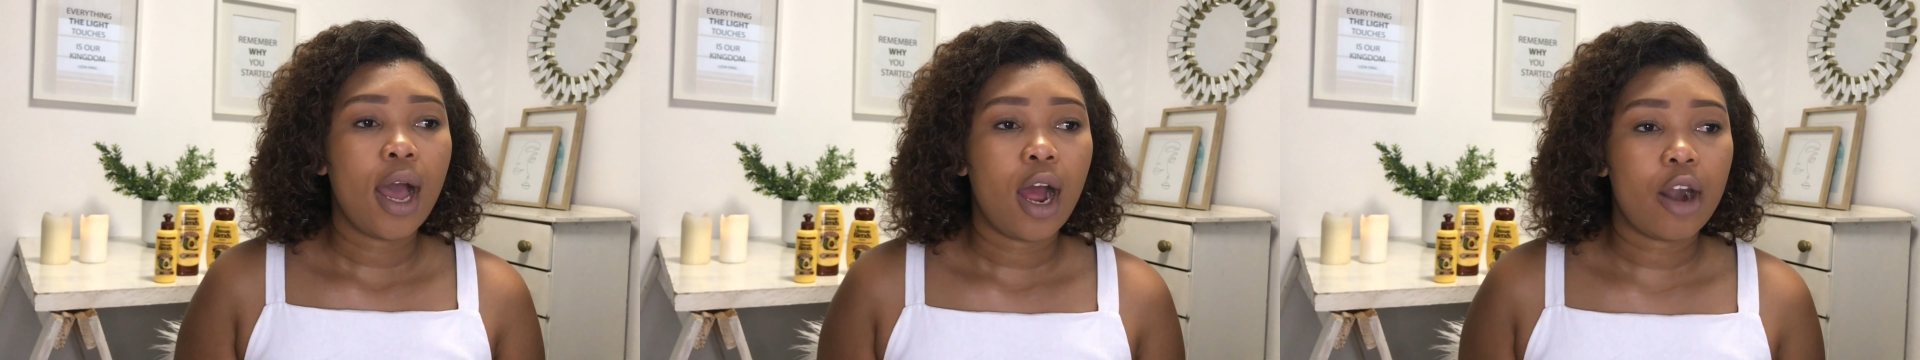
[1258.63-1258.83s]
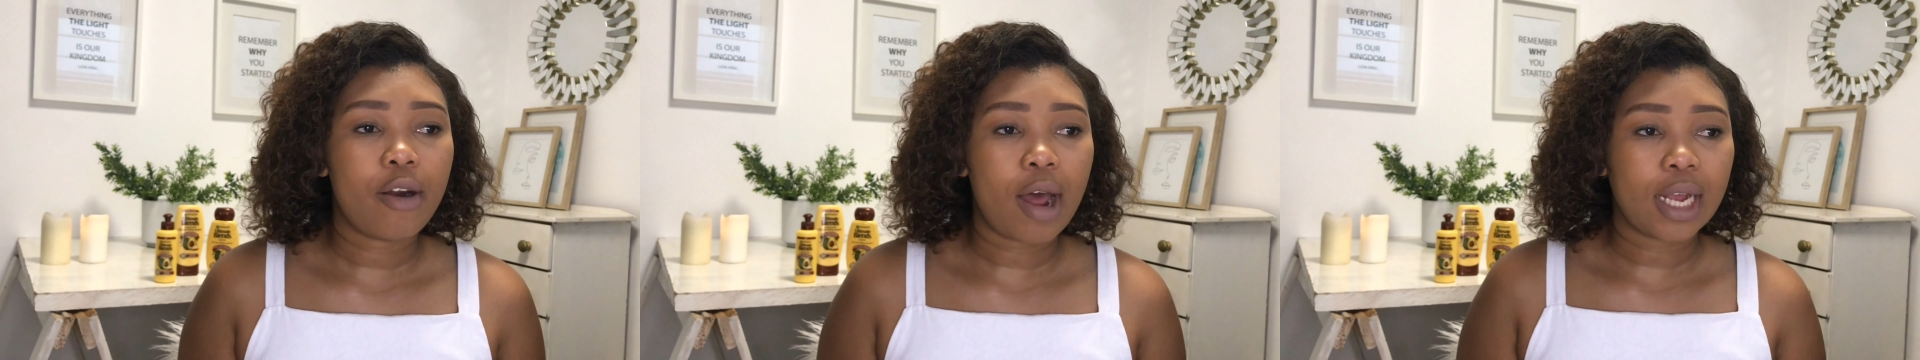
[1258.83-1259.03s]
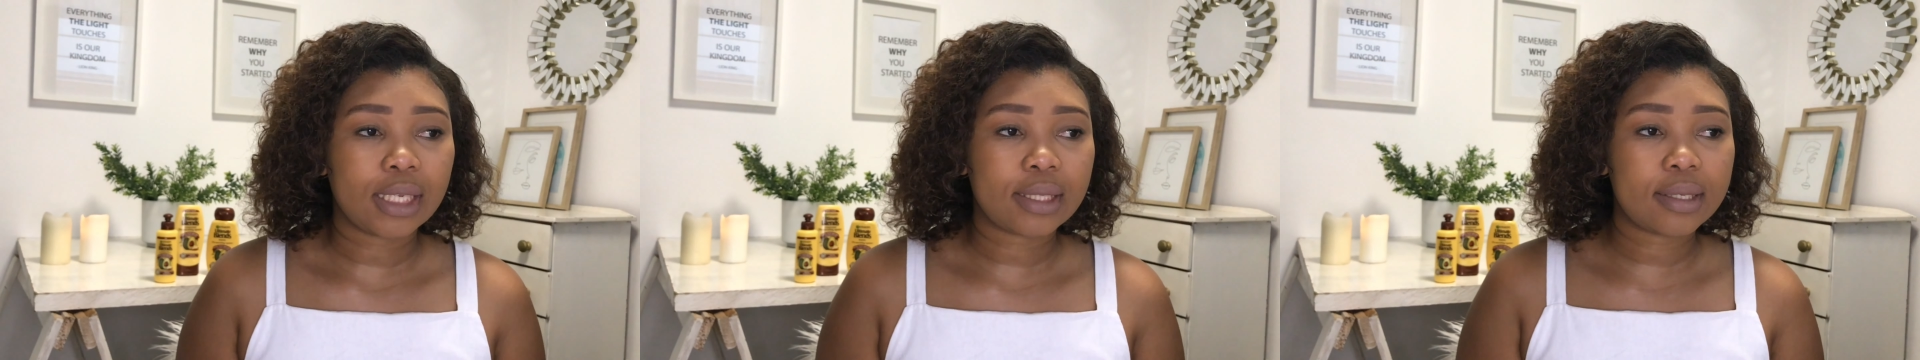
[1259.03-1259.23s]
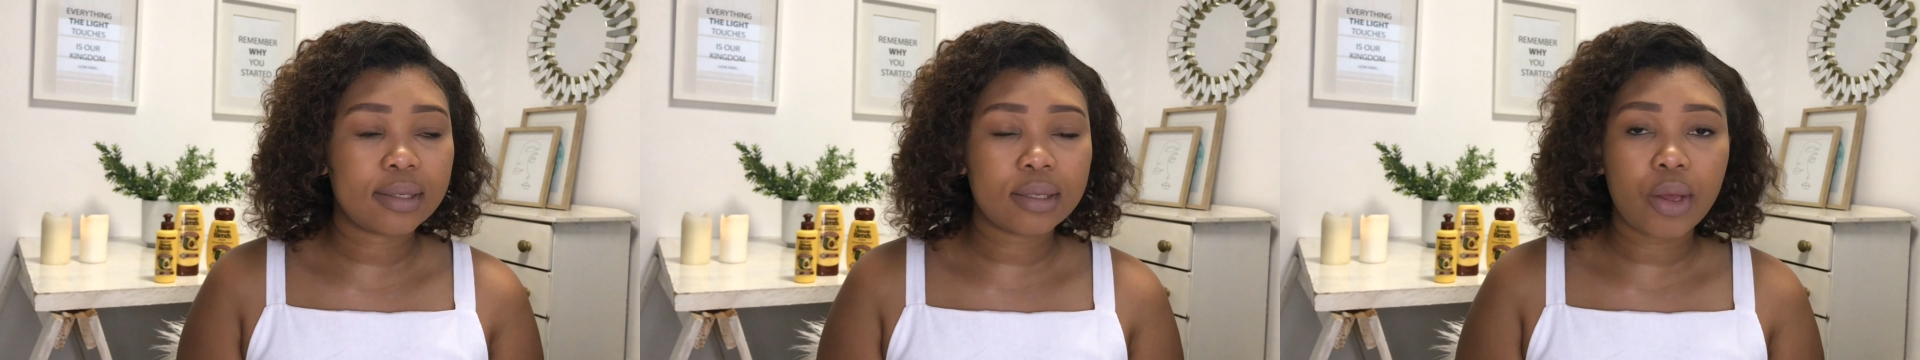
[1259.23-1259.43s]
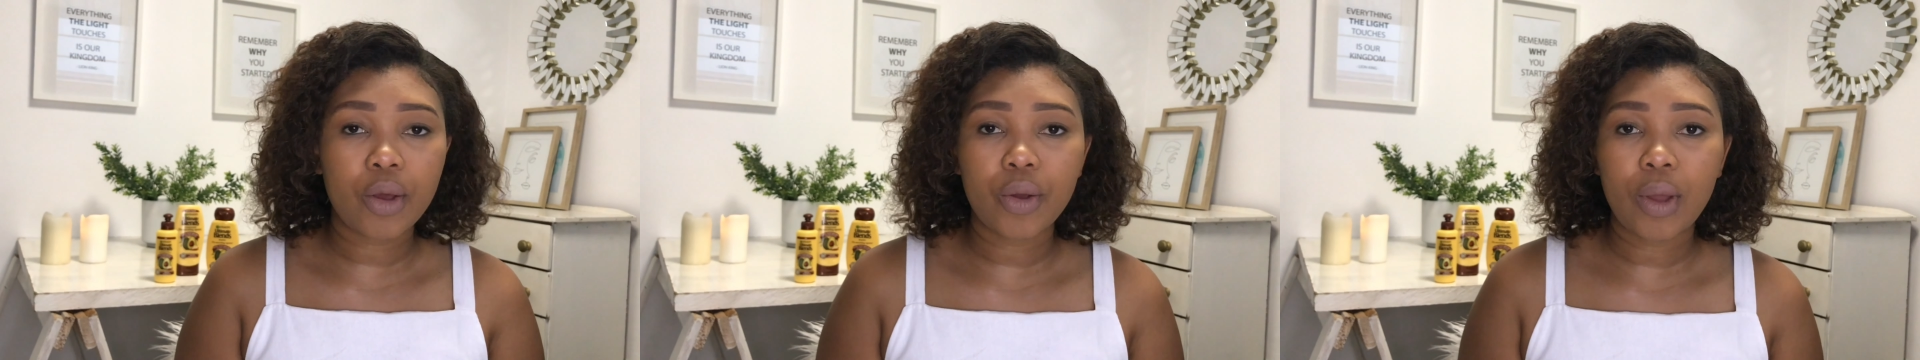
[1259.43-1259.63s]
Alright,
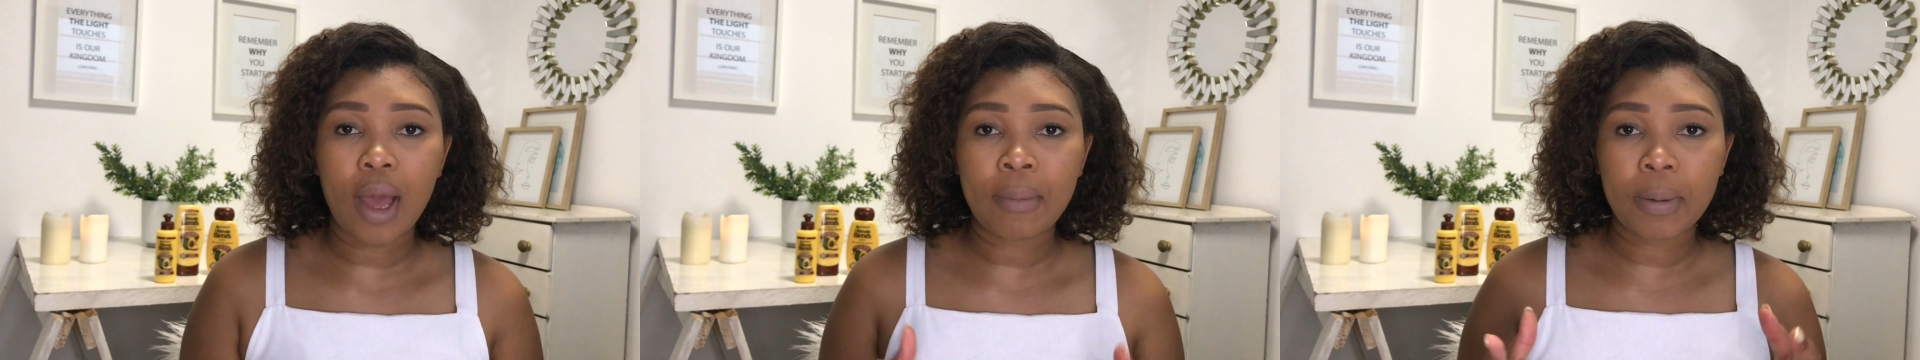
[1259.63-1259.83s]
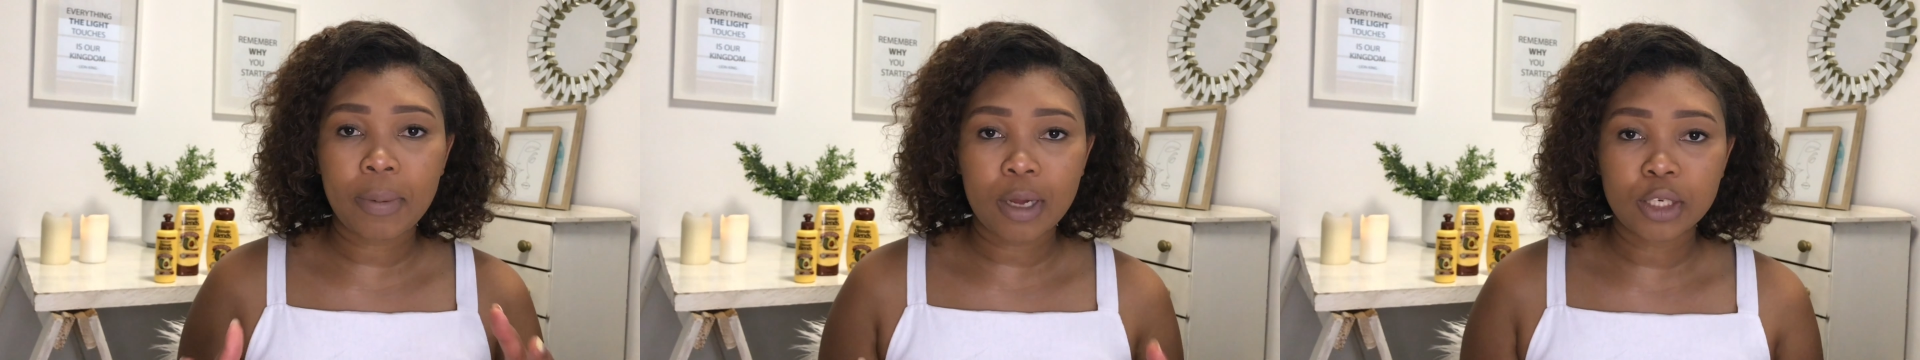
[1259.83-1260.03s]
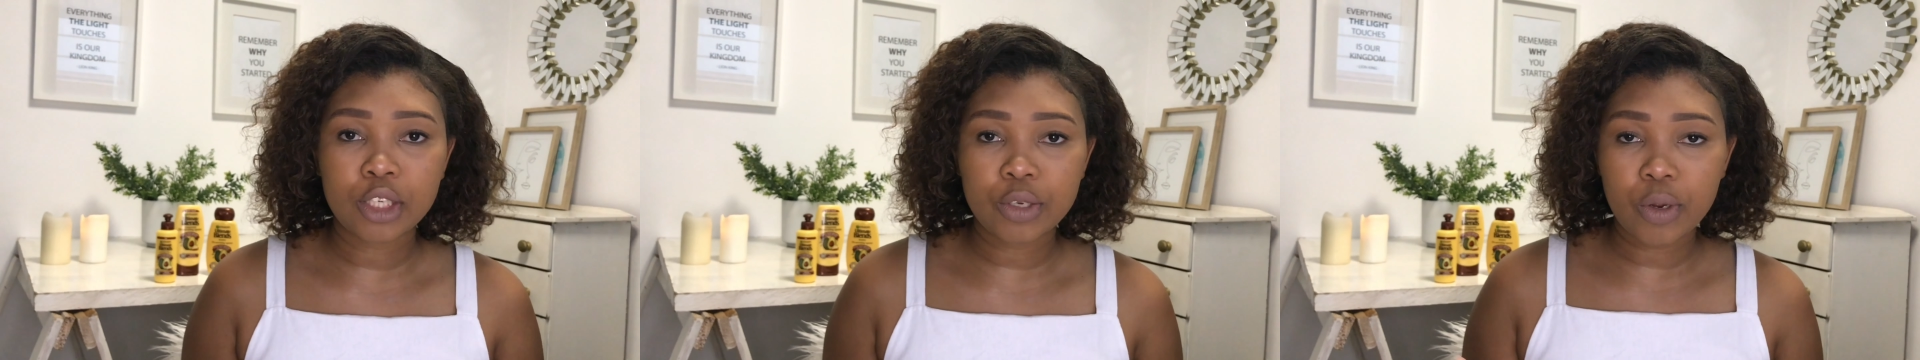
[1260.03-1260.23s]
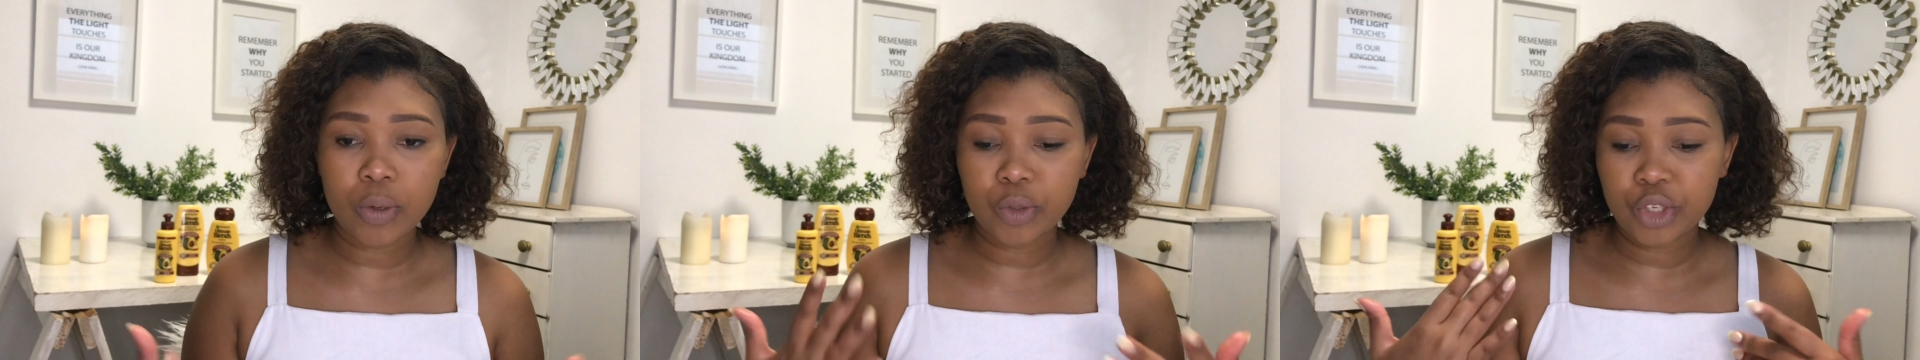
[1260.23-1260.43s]
so I'm about to go